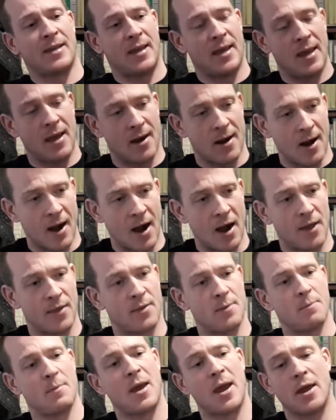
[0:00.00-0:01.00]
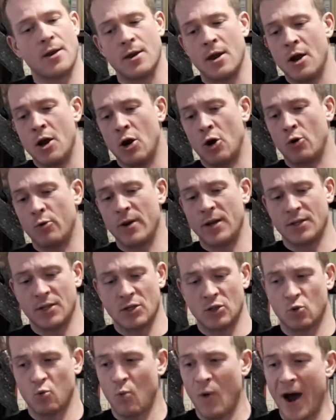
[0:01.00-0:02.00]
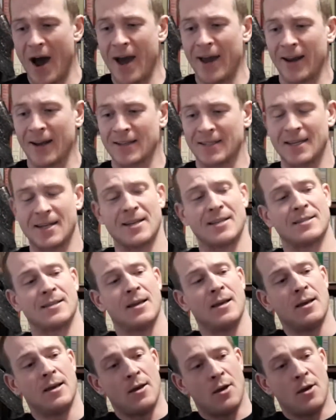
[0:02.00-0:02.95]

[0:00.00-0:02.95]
Here are the main reasons why it exists,